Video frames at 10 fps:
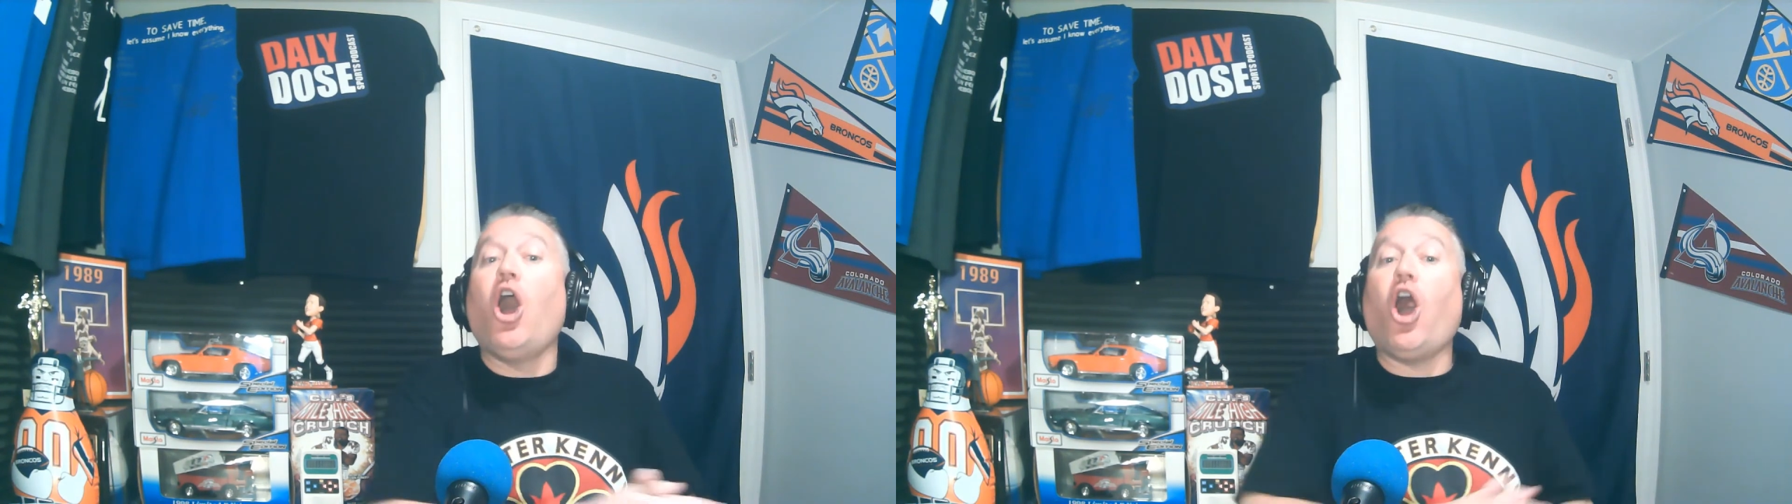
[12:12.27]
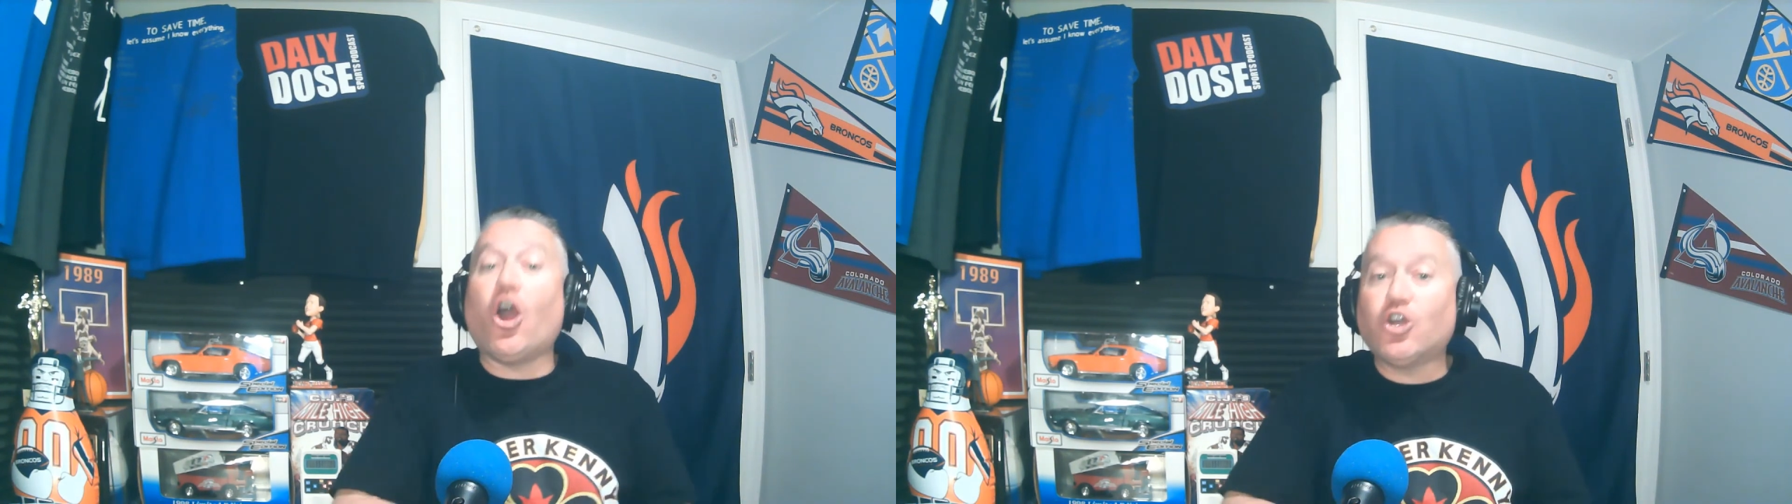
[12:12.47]

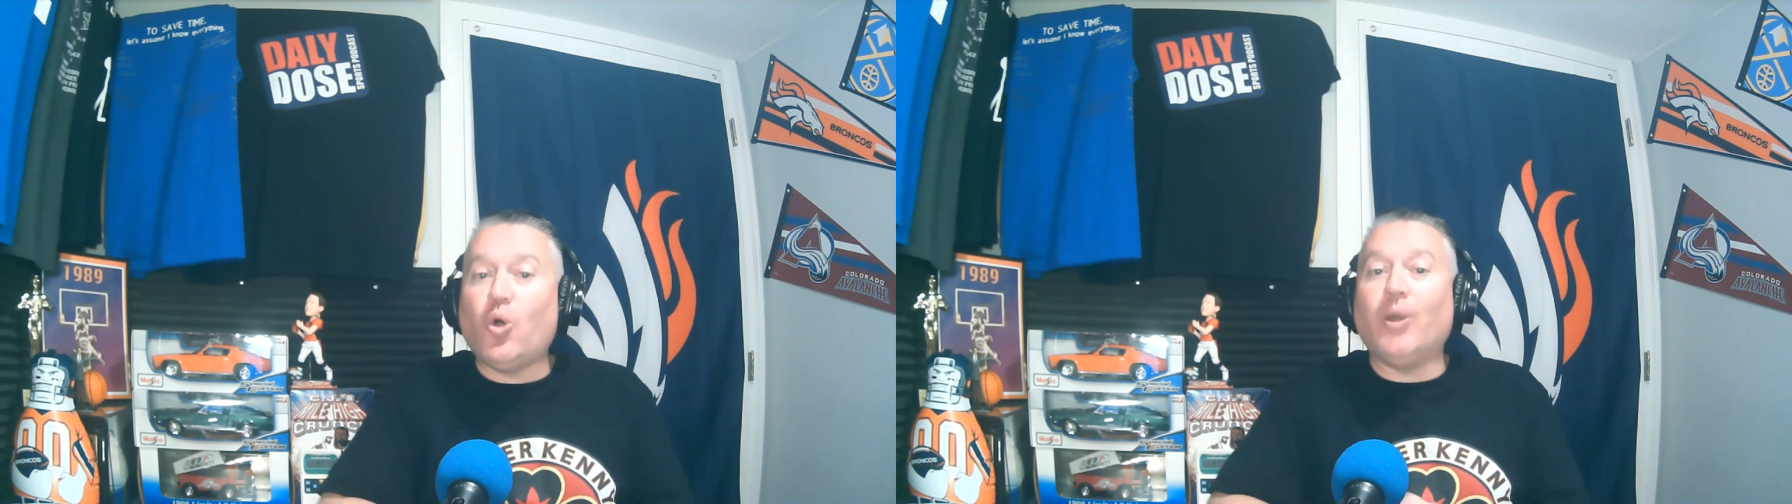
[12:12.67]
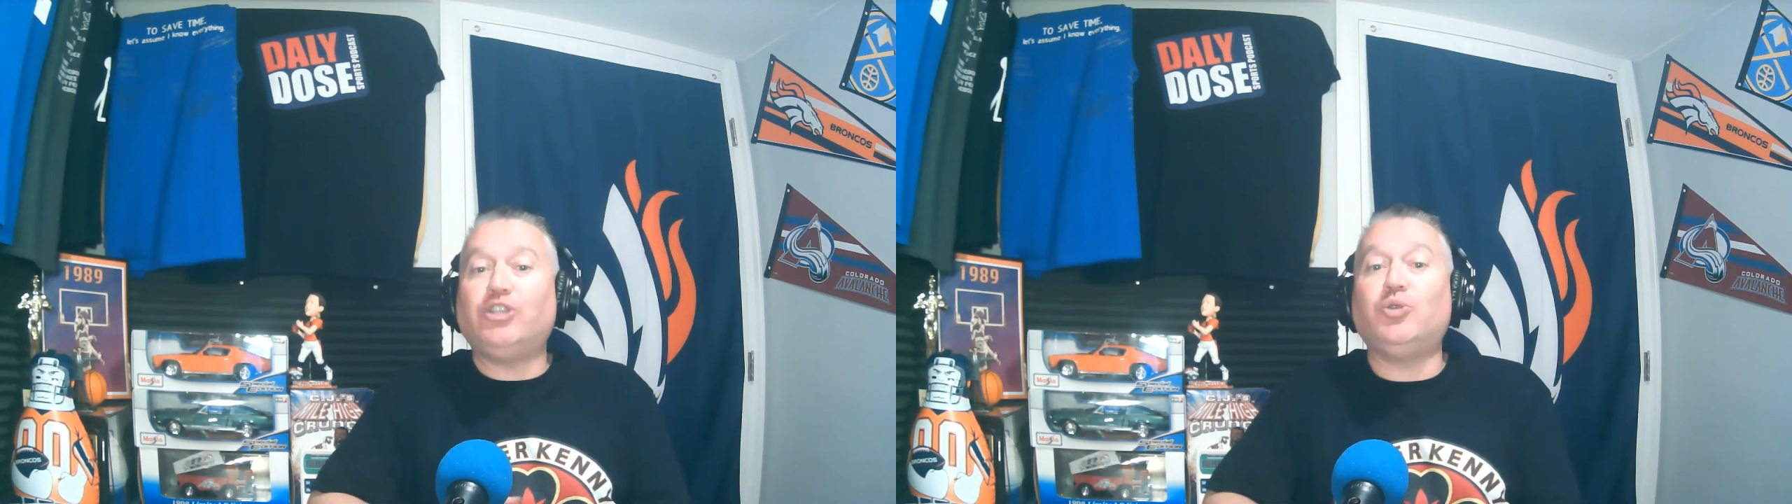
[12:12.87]
are
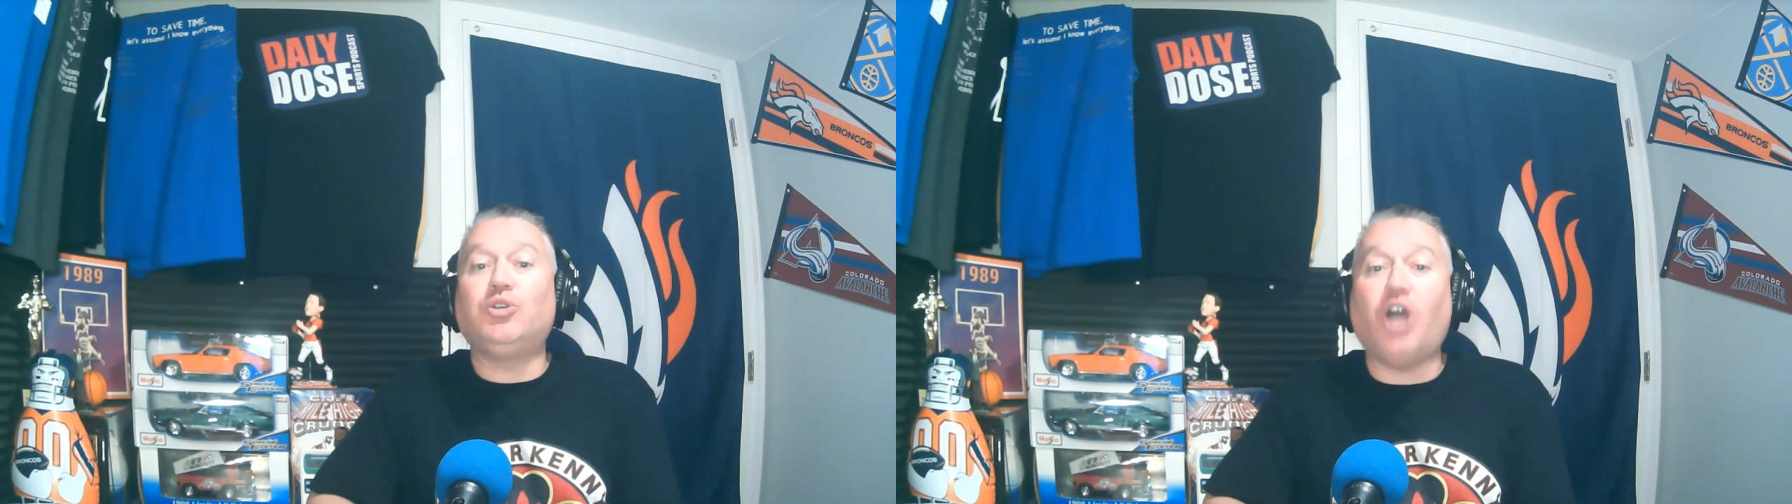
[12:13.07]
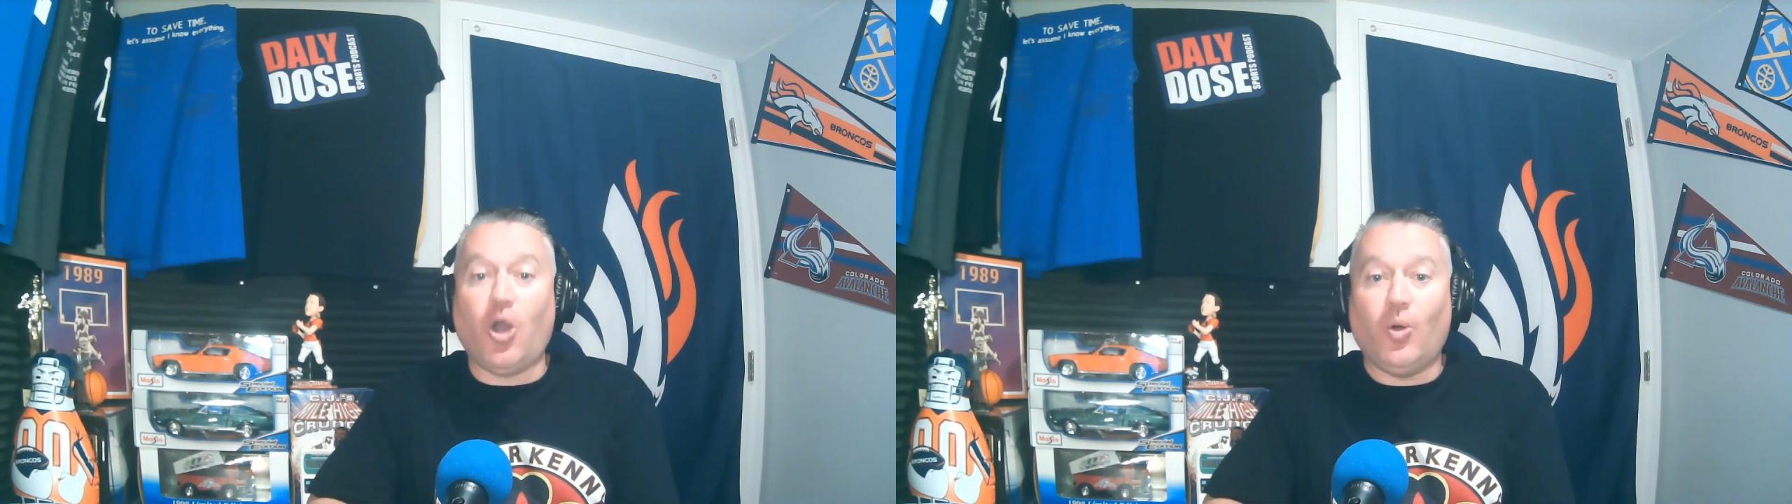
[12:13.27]
going to
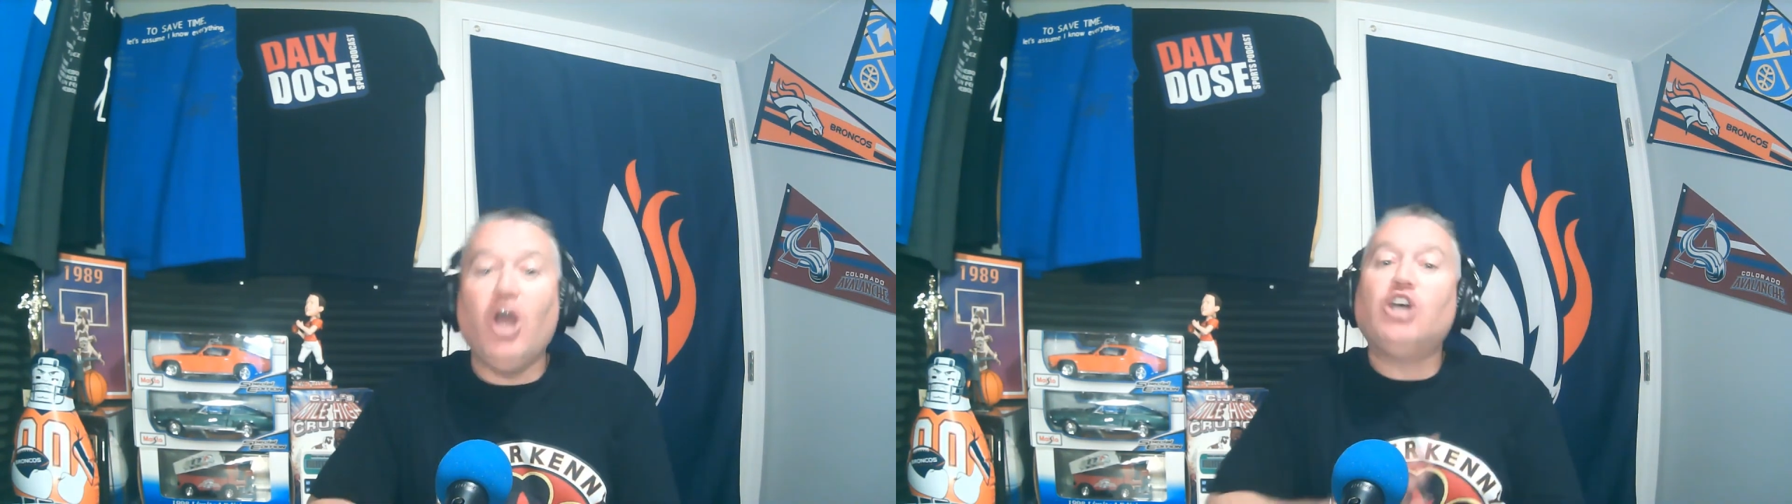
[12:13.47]
go.